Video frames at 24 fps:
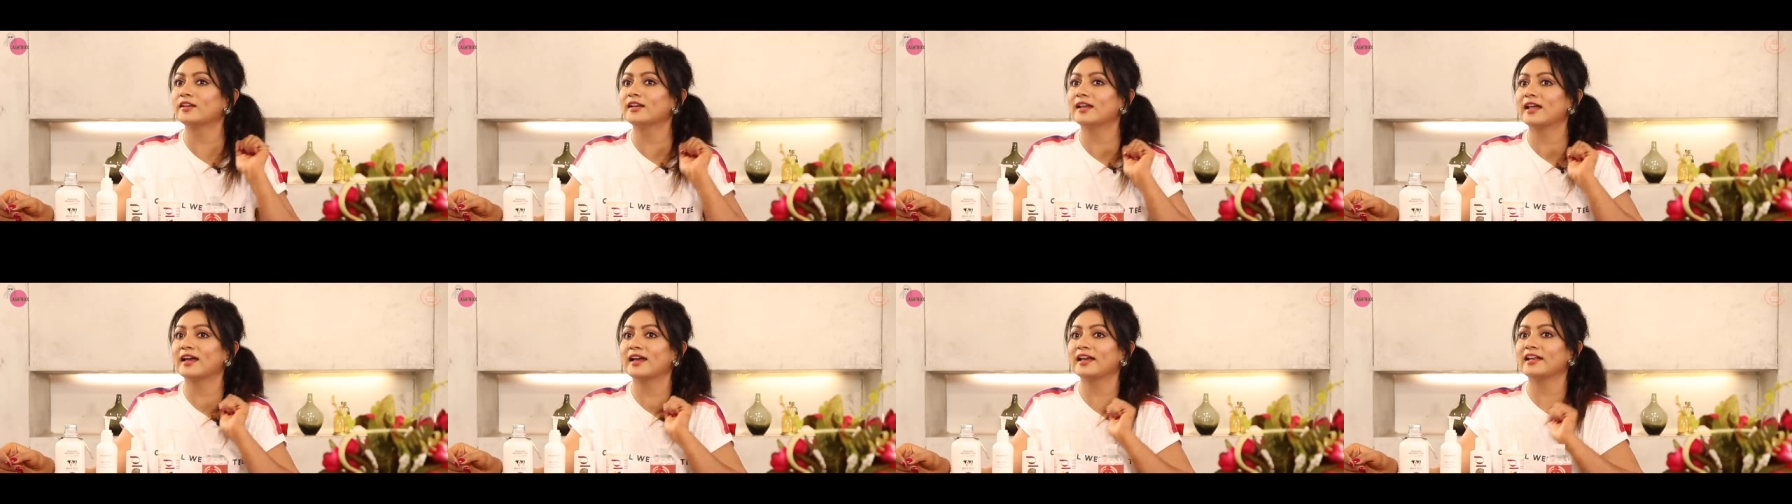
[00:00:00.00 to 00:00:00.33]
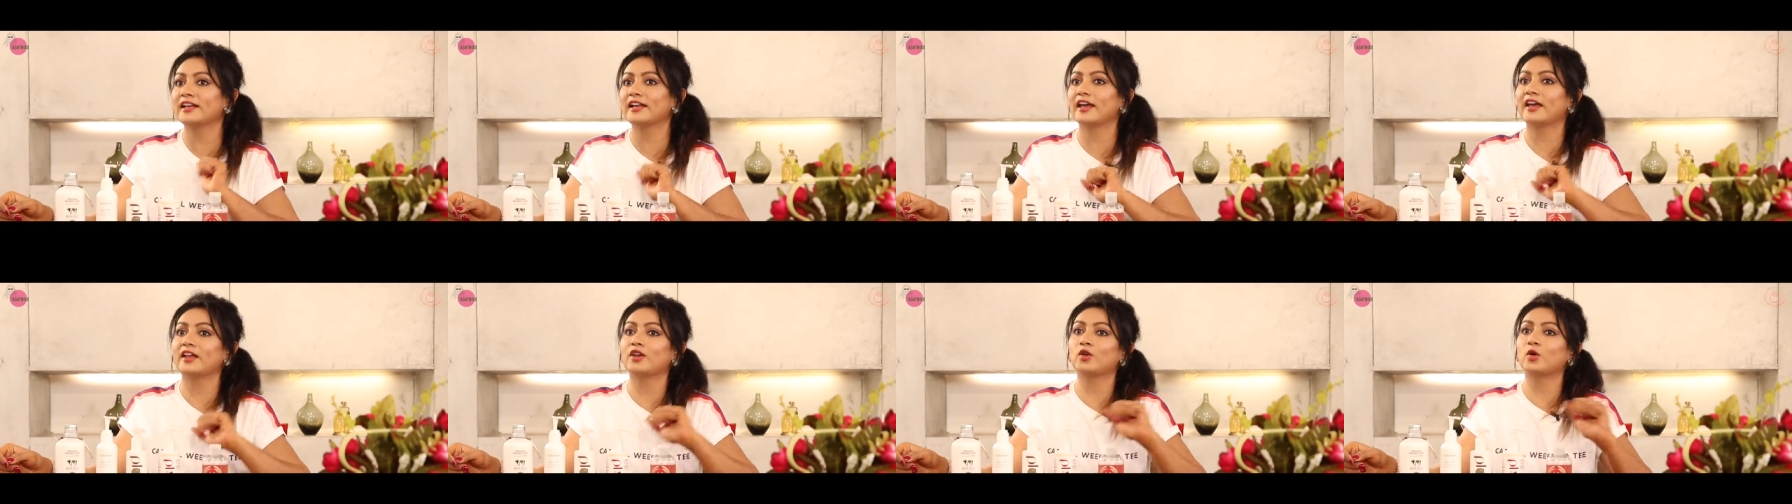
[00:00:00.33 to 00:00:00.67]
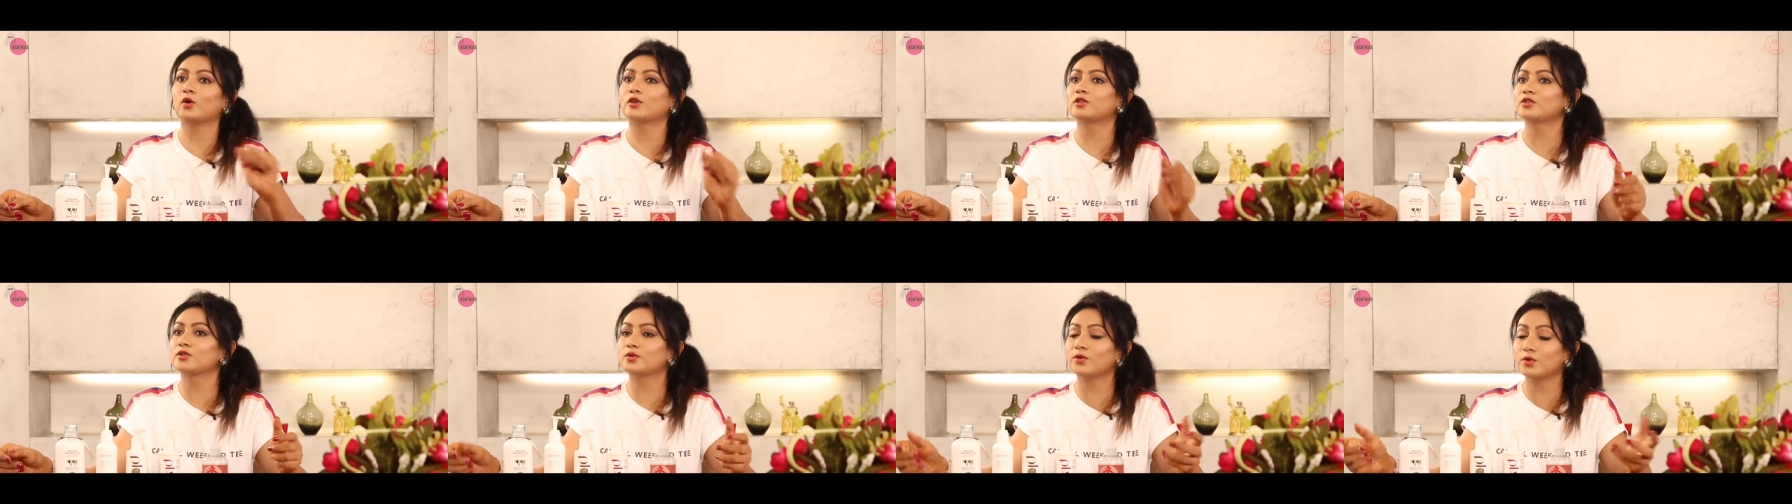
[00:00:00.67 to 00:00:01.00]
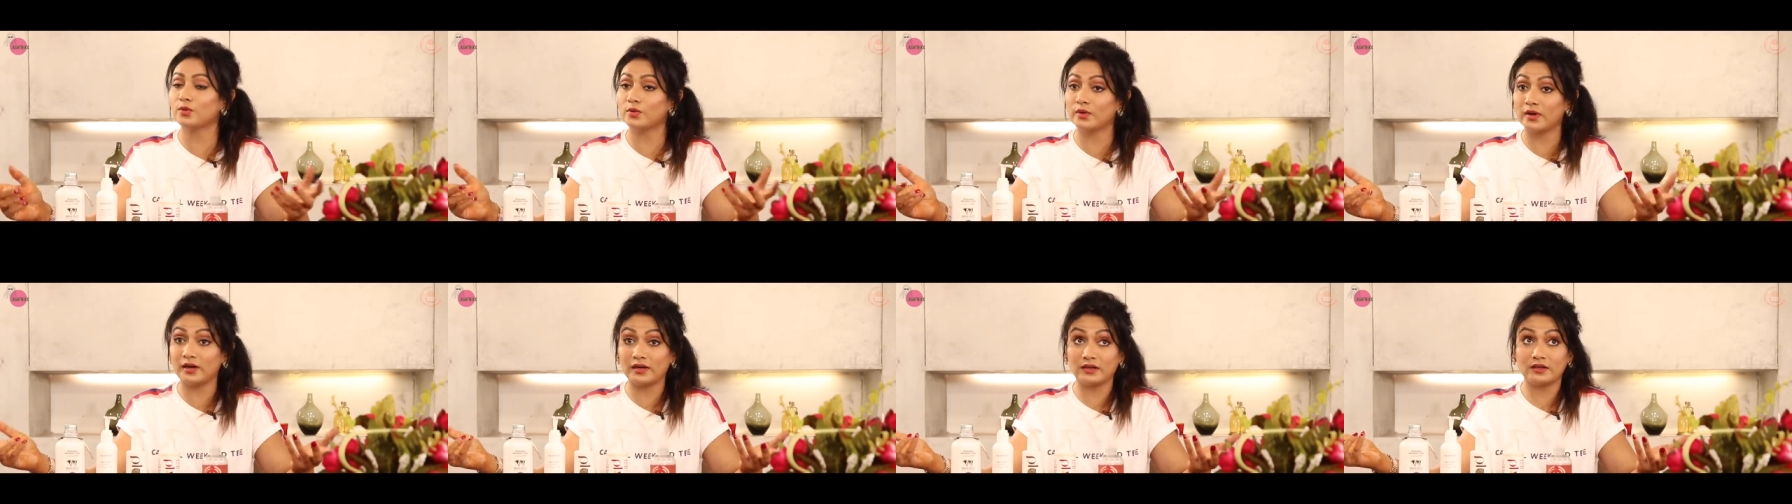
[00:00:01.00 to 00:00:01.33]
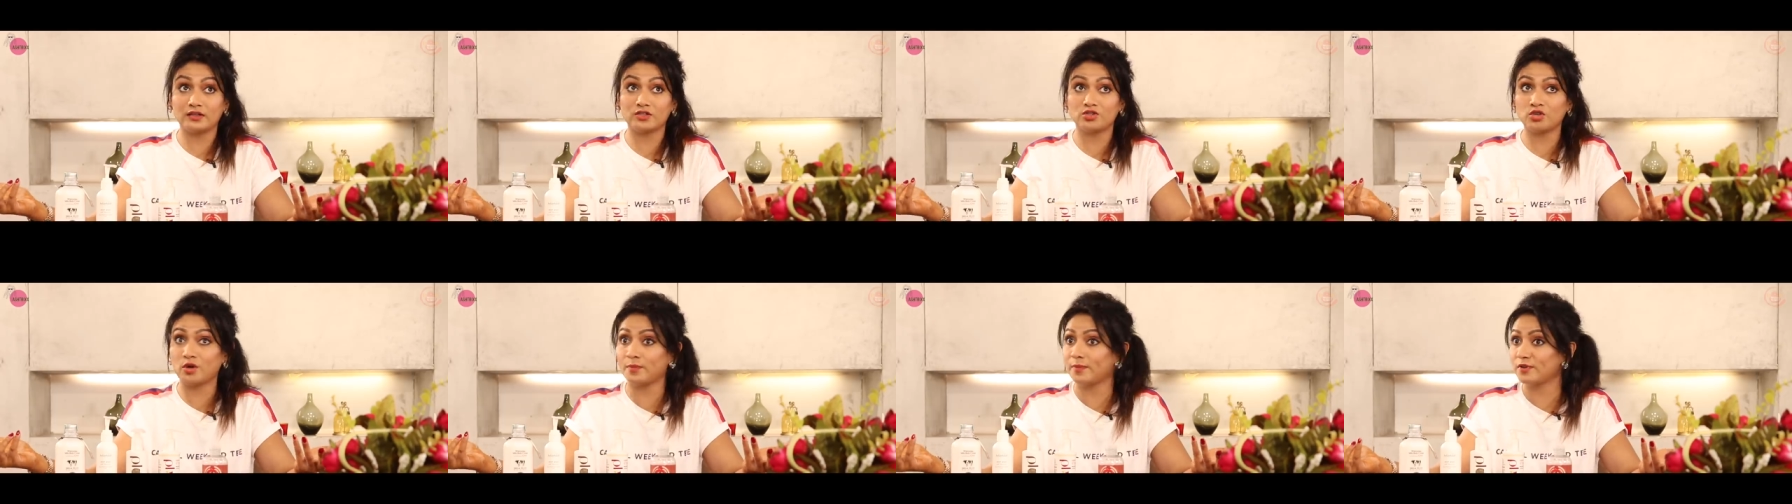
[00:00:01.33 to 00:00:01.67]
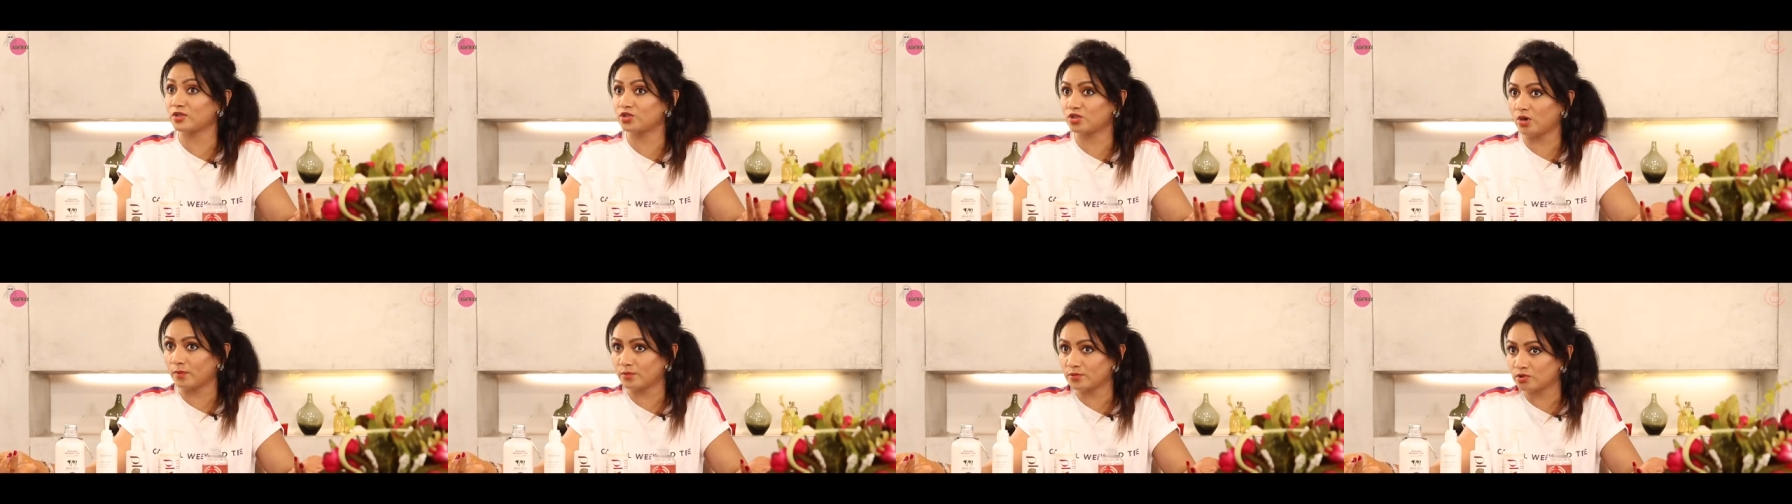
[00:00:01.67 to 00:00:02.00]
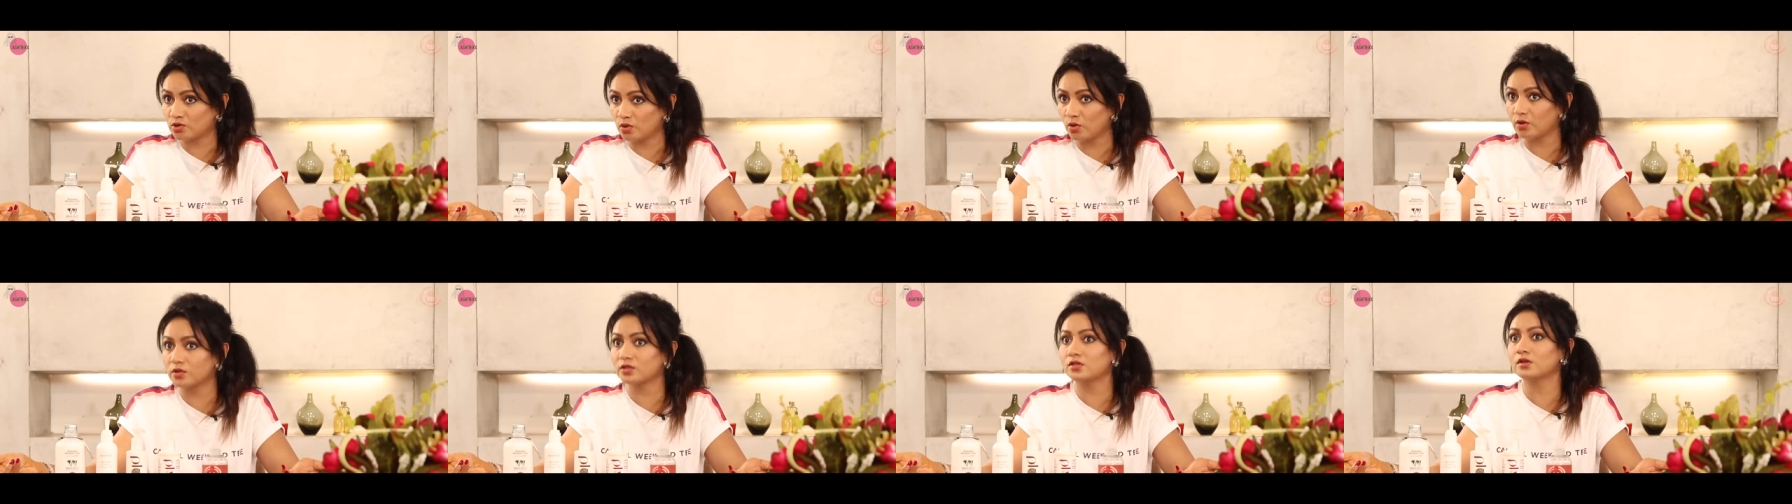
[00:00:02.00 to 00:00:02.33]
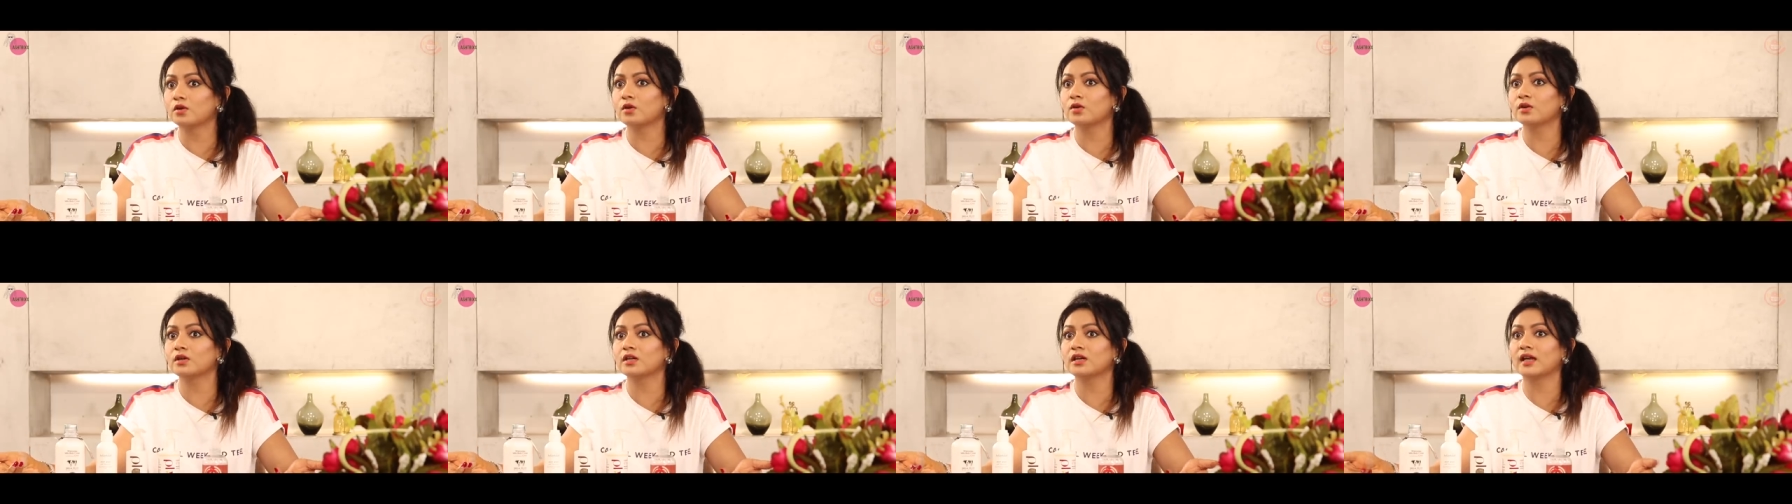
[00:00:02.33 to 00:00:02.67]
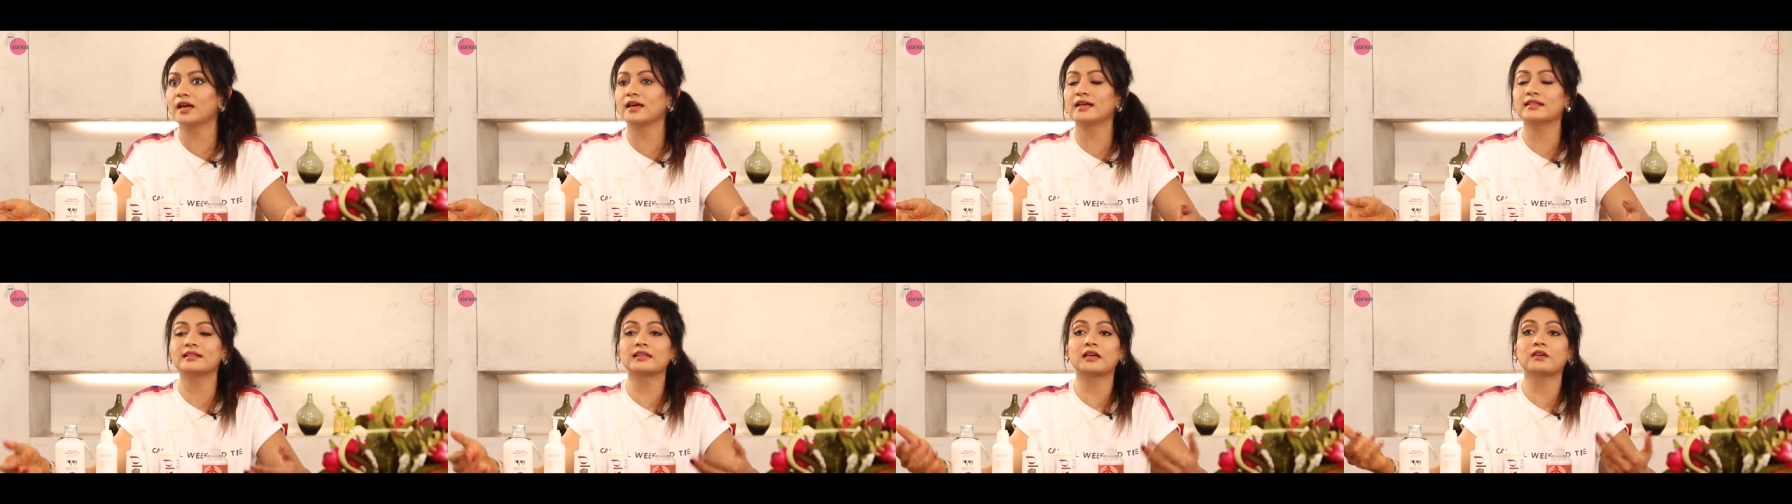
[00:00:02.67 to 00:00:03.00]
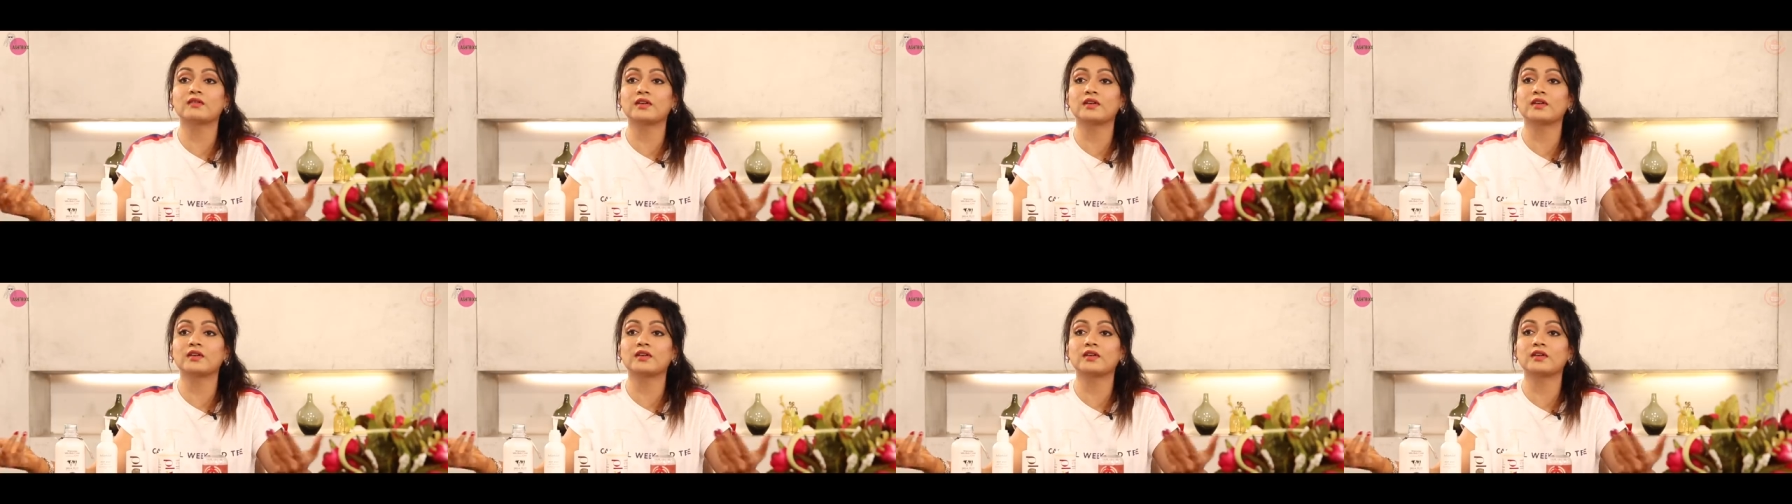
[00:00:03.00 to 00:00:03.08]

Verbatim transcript: online and also Shoppers Stop stores lo untai,